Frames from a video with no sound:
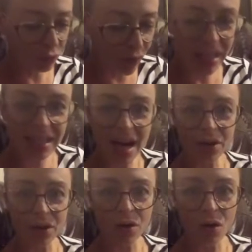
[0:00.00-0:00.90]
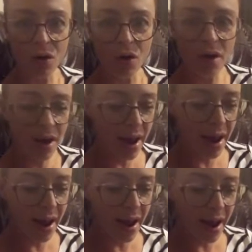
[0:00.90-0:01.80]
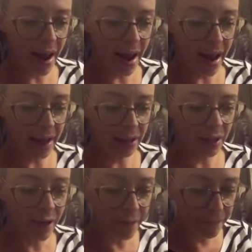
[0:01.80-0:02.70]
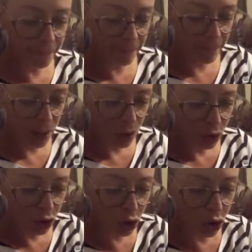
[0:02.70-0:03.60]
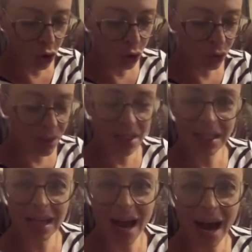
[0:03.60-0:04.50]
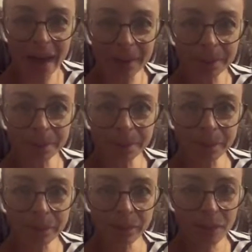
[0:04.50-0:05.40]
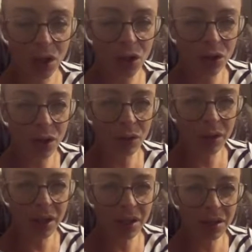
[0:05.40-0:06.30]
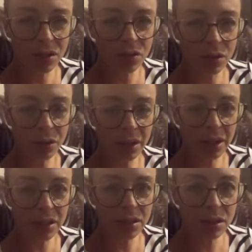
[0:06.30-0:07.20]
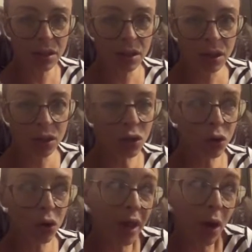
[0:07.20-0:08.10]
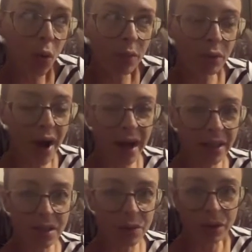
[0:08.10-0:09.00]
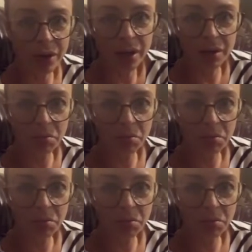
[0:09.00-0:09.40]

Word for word: write down your goal, and choose the time. You know when it is. You know when it is. Don't go to that one practice with your kid